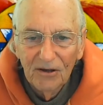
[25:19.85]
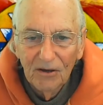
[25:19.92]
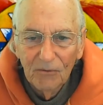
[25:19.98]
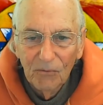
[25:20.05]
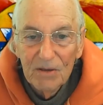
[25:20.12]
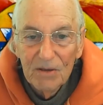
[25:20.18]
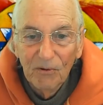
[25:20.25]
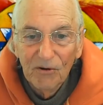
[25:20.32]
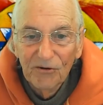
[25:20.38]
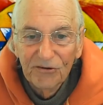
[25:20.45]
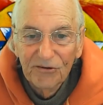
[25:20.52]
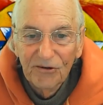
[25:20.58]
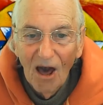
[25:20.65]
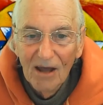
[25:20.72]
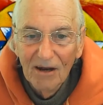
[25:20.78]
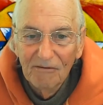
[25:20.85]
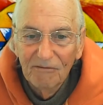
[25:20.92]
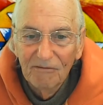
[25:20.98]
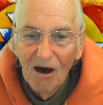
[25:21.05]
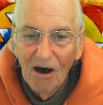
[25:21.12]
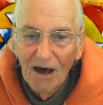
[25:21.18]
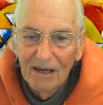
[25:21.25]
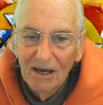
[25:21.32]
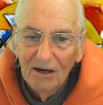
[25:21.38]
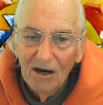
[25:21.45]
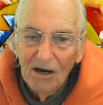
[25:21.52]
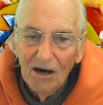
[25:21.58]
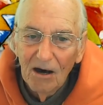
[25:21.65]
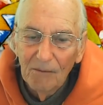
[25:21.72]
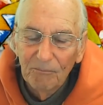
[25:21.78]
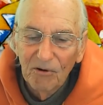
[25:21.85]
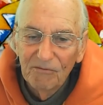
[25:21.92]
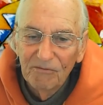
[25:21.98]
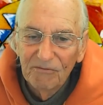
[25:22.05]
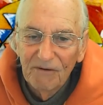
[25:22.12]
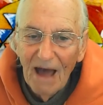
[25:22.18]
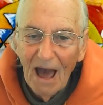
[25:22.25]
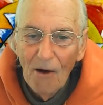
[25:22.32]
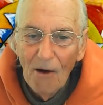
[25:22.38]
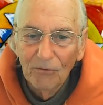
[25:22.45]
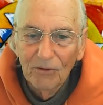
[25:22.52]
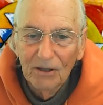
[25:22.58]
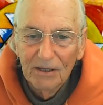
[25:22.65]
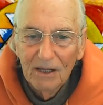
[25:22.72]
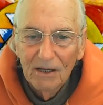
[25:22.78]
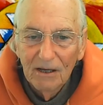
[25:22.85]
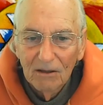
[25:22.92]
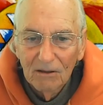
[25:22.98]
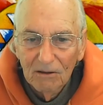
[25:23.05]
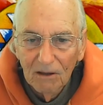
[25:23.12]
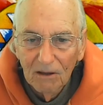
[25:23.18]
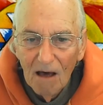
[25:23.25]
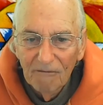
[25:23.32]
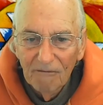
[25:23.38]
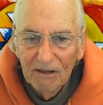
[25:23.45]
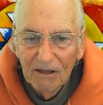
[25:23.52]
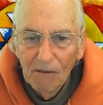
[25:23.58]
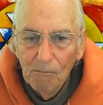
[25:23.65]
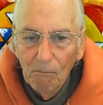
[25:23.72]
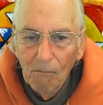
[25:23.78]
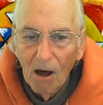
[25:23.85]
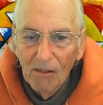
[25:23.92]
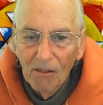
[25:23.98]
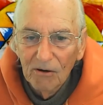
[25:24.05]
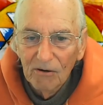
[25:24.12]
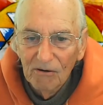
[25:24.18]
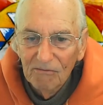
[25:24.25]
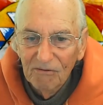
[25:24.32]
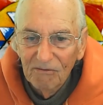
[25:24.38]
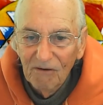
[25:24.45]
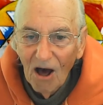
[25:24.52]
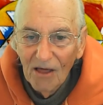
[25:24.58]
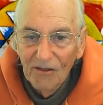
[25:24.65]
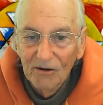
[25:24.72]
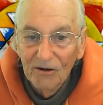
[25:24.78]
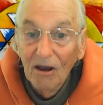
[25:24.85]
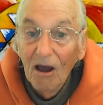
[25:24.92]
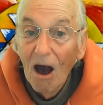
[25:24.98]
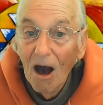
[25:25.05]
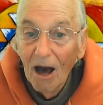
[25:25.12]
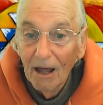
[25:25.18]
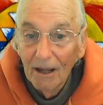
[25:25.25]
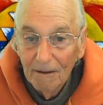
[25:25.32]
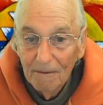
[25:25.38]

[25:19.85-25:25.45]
we personify a profoundly loving Mother, Father, God.